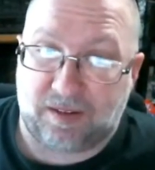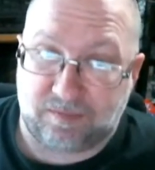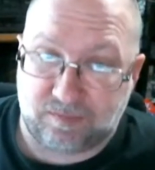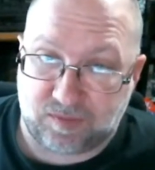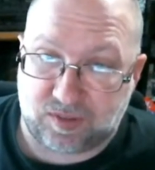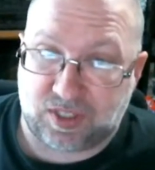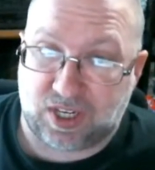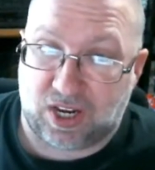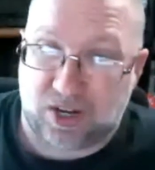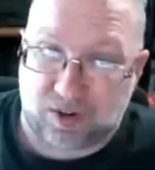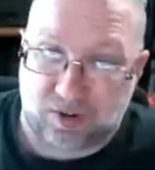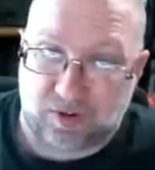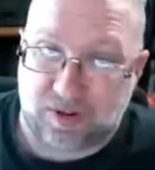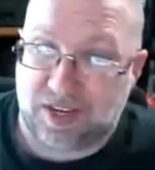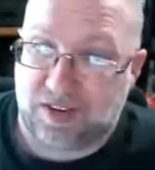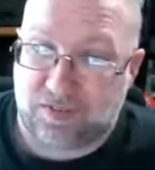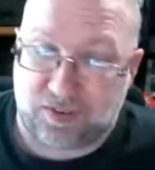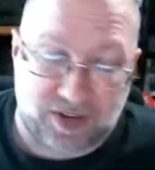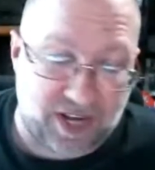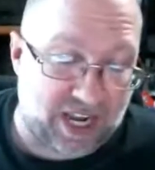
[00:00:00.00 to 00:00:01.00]
So
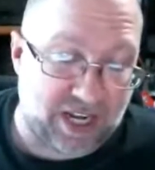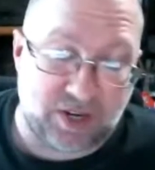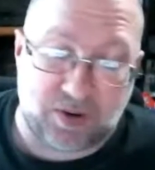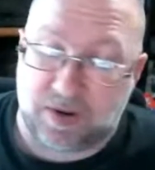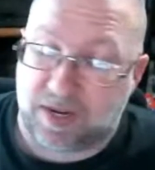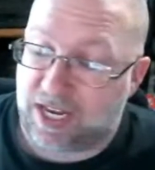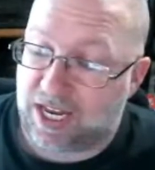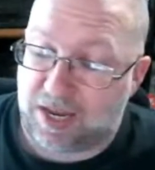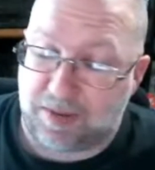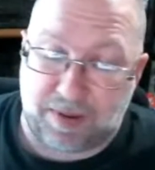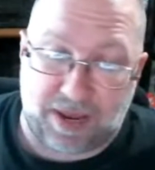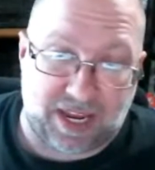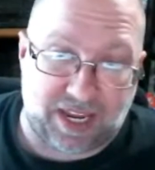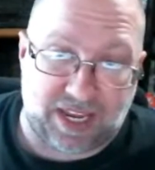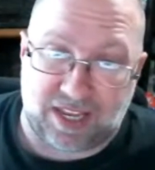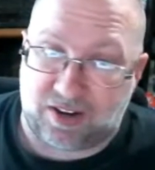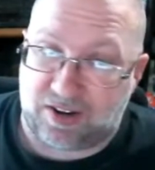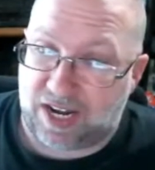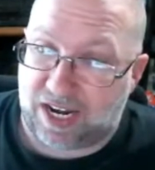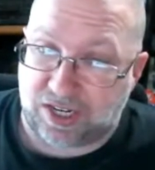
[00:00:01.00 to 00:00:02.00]
if you're not doing eBay
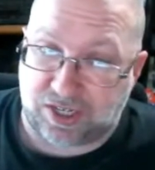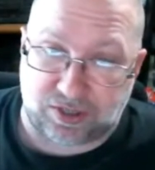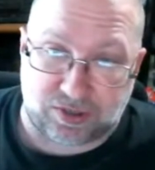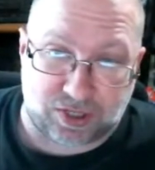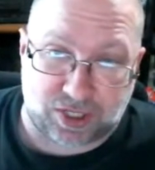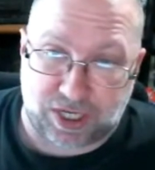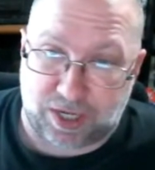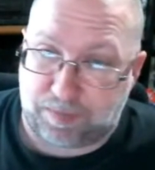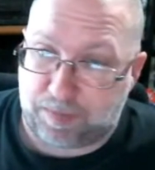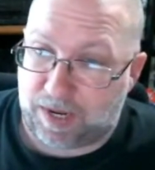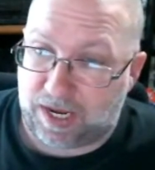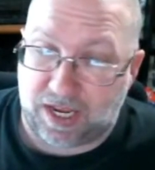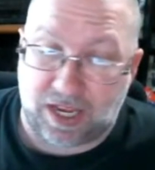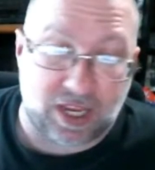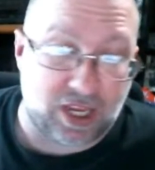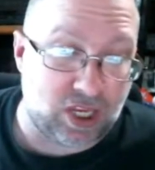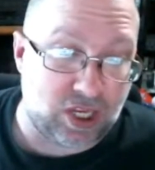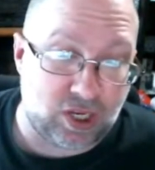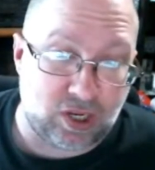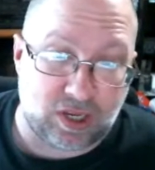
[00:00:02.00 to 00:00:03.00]
international shipping,
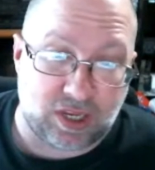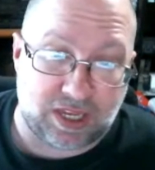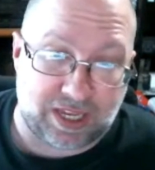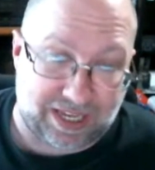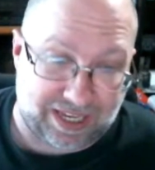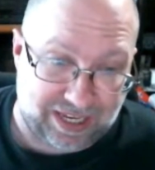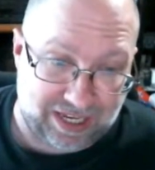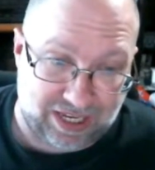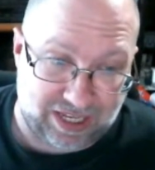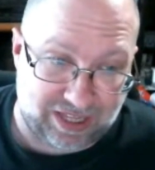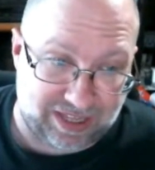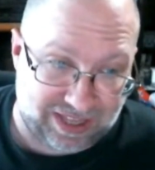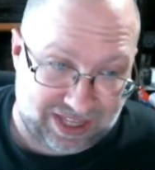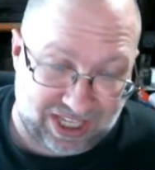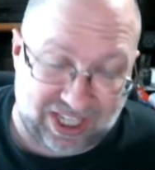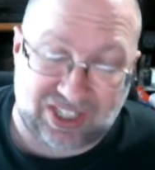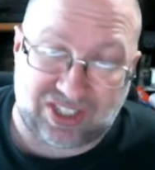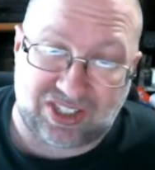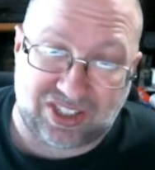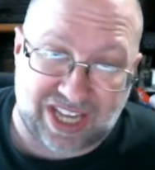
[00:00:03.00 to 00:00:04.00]

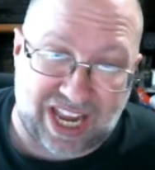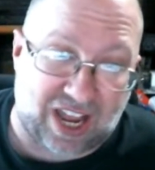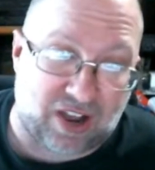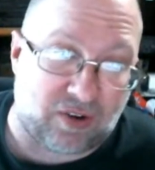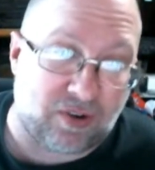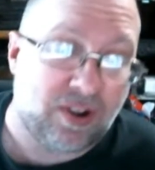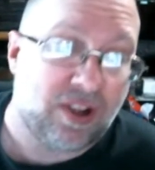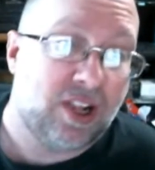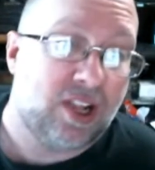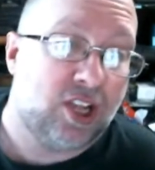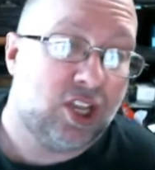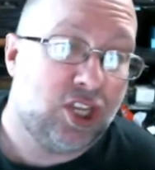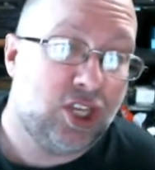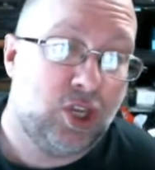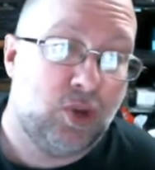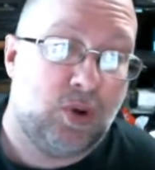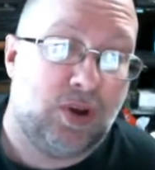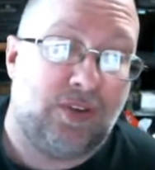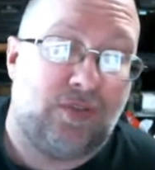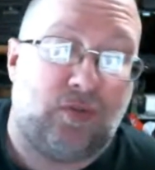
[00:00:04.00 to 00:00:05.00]
this is how you
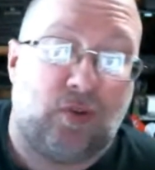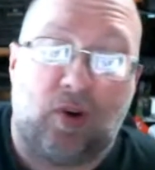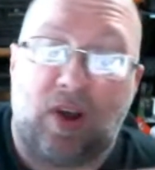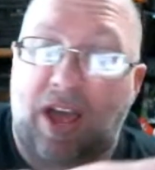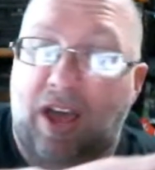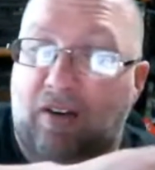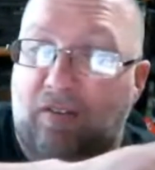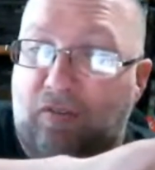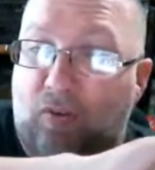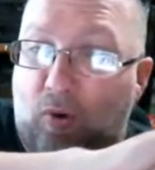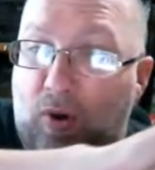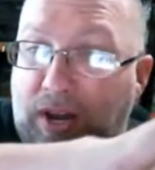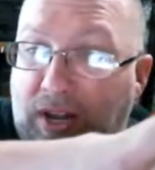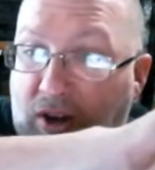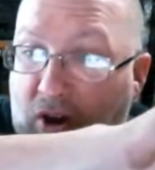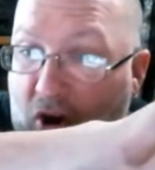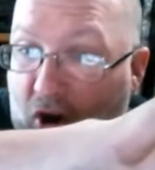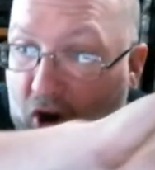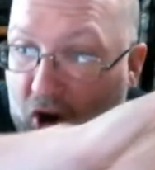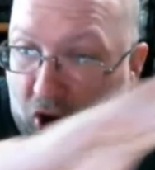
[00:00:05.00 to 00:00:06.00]
would avoid
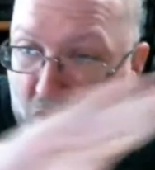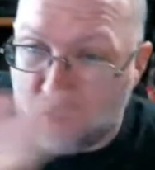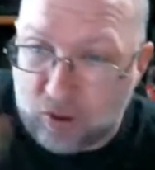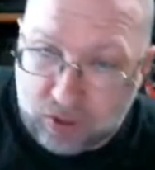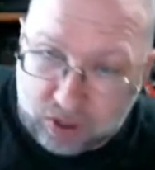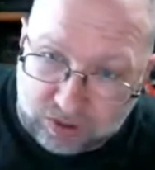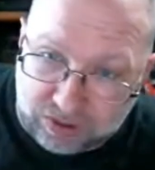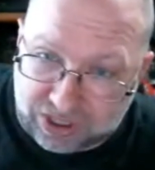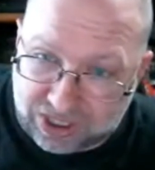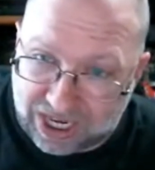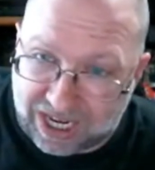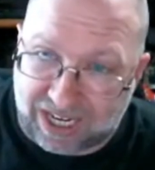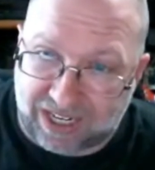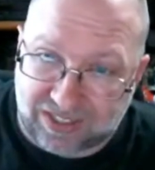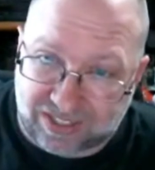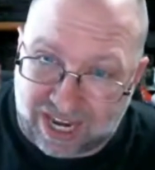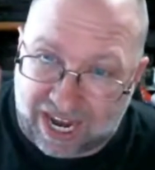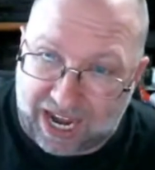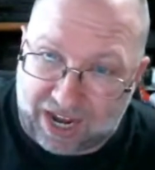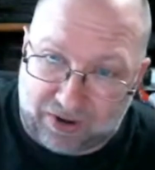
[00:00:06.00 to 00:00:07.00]
all those
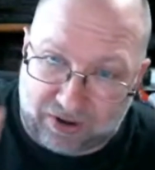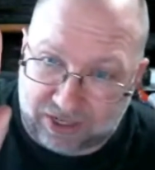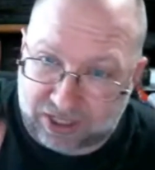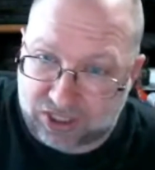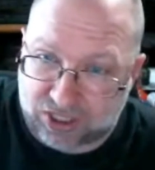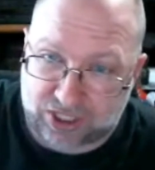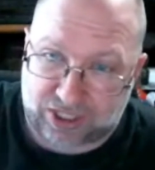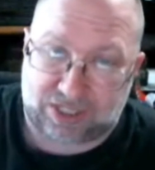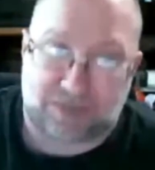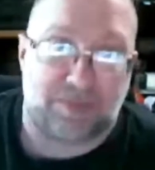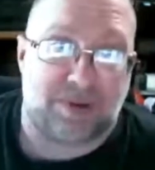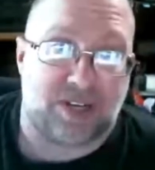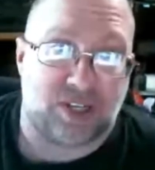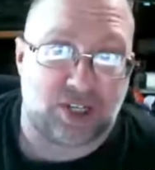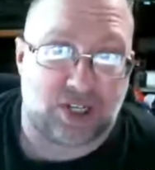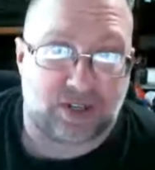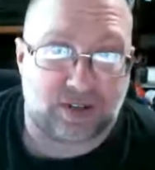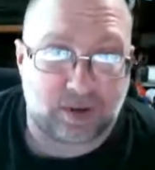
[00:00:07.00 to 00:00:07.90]
things Eric just mentioned.